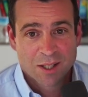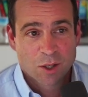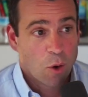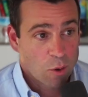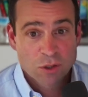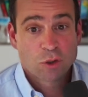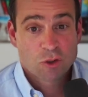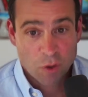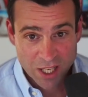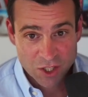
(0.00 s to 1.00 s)
to
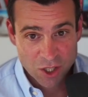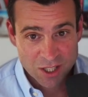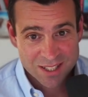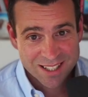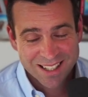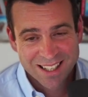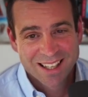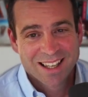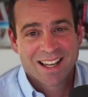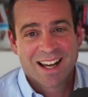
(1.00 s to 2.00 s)
strangers.
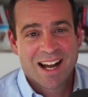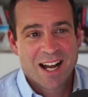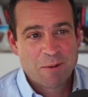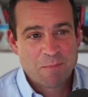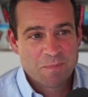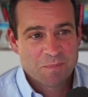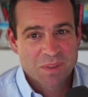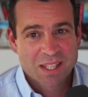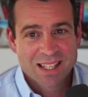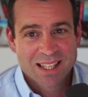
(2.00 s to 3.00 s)

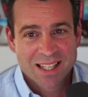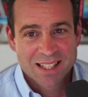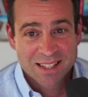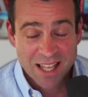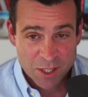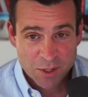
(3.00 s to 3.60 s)
Then